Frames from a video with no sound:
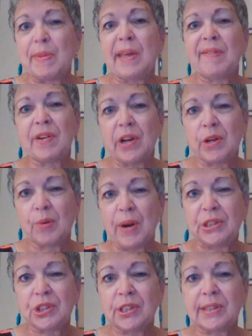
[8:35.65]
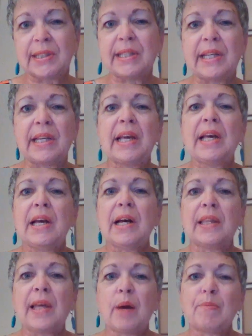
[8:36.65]
they very graciously
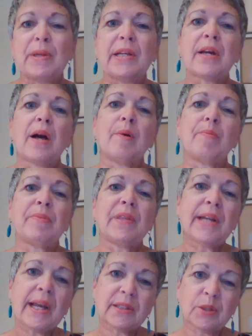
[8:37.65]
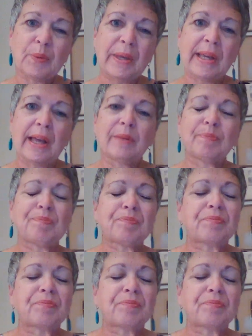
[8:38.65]
allowed me to come the next weekend.